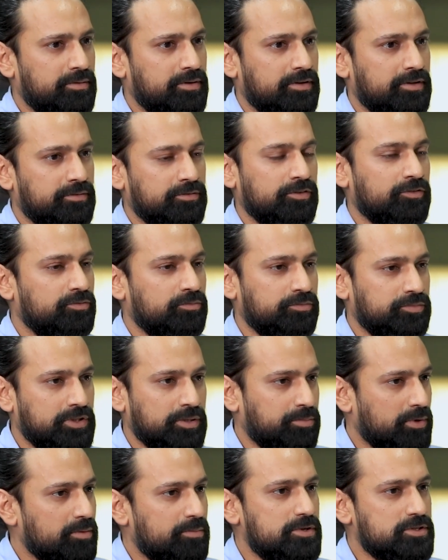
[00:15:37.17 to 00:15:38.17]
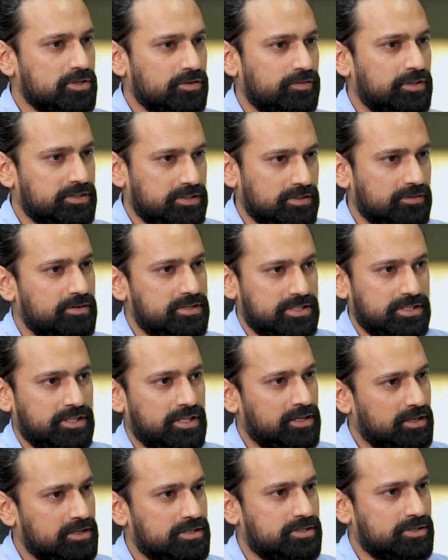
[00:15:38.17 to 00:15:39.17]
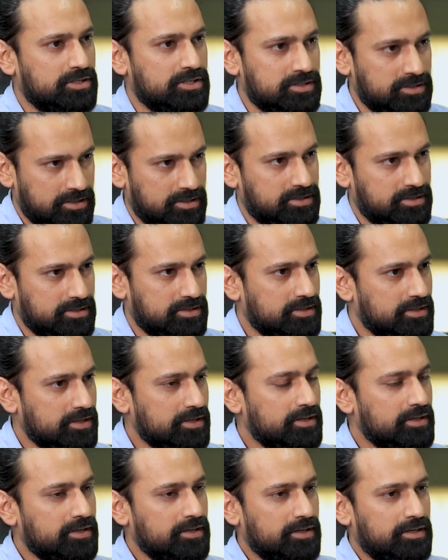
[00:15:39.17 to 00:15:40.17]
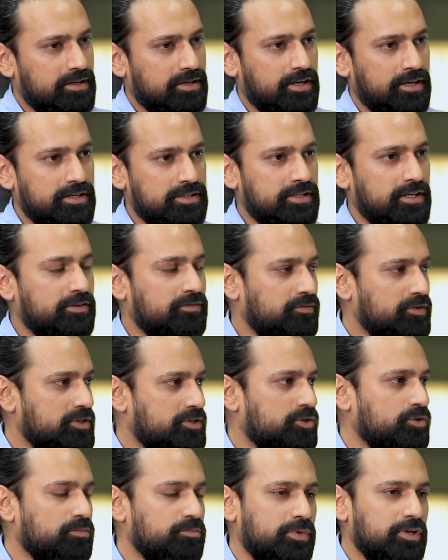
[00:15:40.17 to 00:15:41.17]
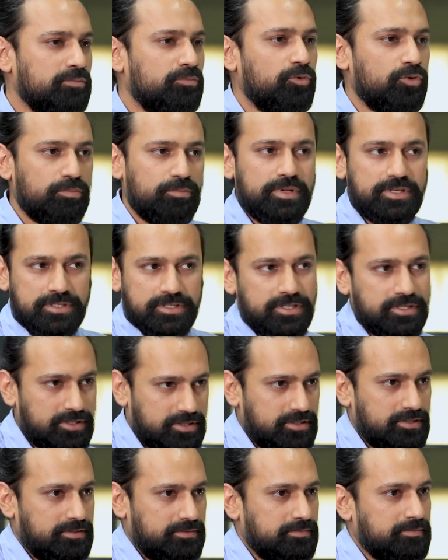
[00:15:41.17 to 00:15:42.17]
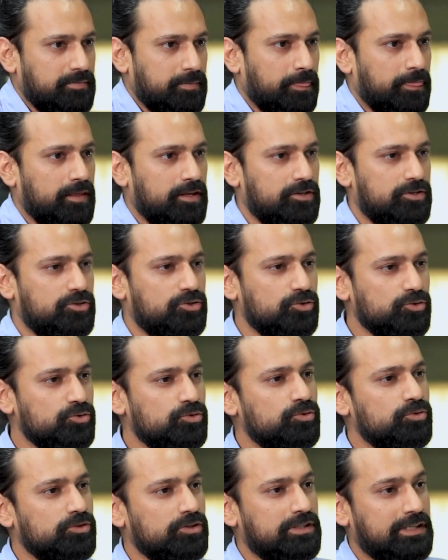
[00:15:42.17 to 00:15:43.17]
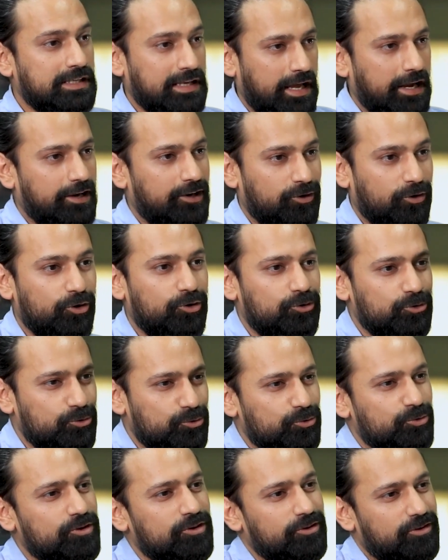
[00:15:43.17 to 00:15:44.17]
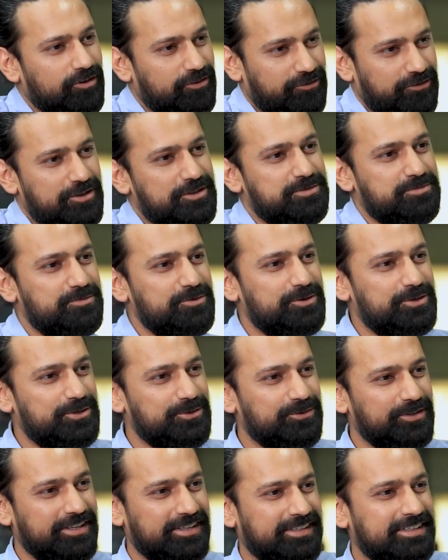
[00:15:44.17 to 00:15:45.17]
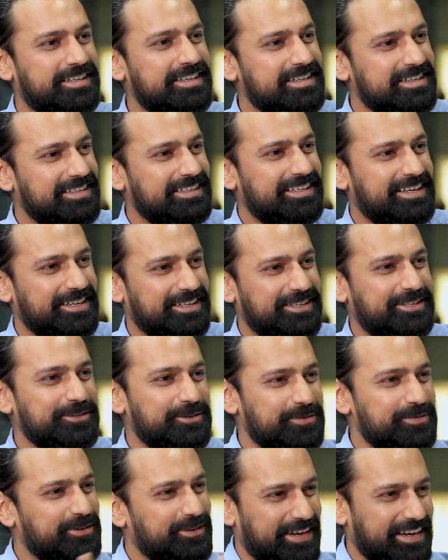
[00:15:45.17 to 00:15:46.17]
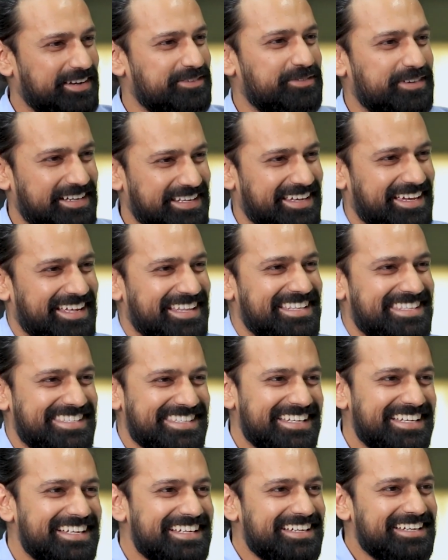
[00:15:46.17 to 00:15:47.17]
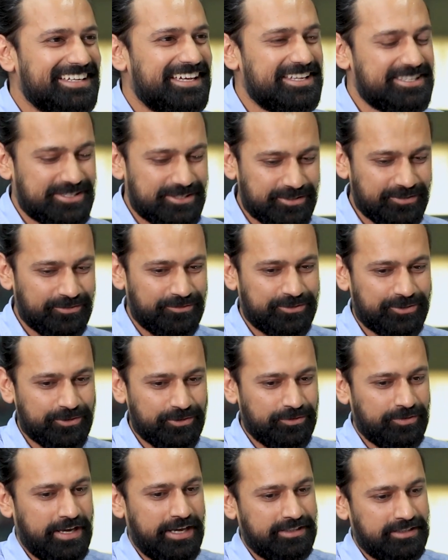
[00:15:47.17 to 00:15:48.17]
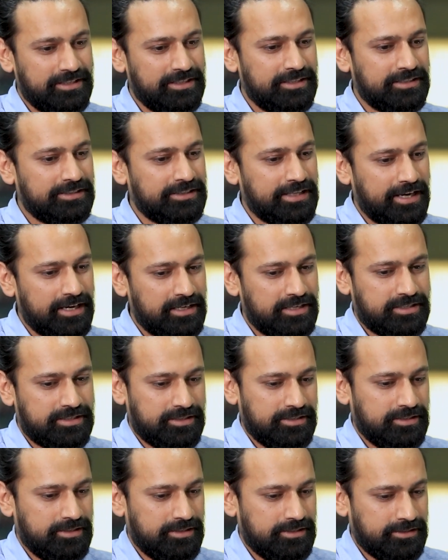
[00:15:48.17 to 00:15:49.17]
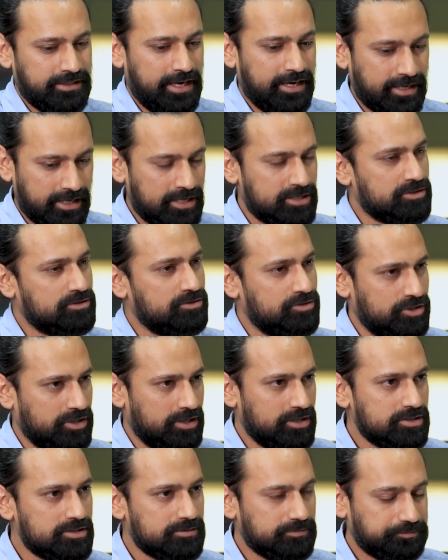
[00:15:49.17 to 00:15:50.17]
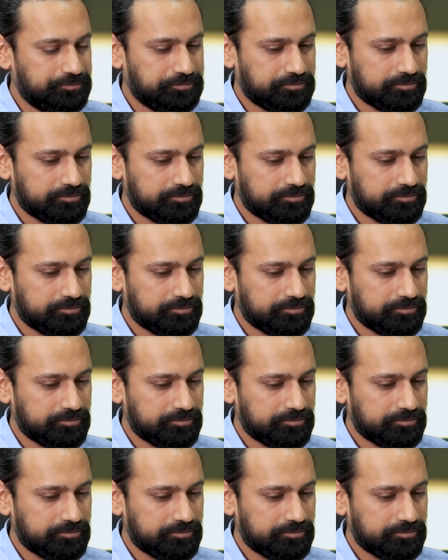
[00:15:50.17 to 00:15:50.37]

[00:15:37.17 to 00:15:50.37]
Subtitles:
I mean, the purpose of the service in the industry is this, right? That we should bring more business to client, not to Google or a Facebook to anybody else. So I think that has to change.